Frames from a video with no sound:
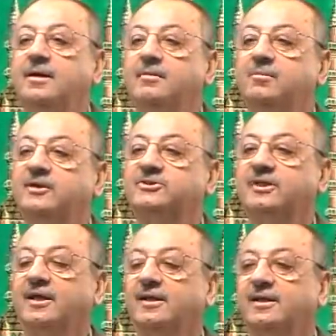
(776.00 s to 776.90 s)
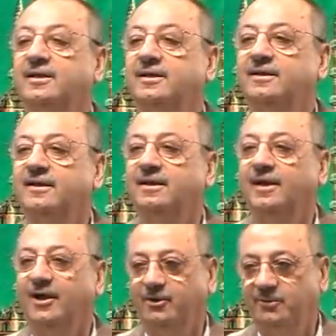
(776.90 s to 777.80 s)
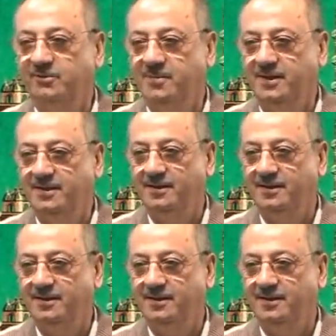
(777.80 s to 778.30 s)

mastari. Are you with me?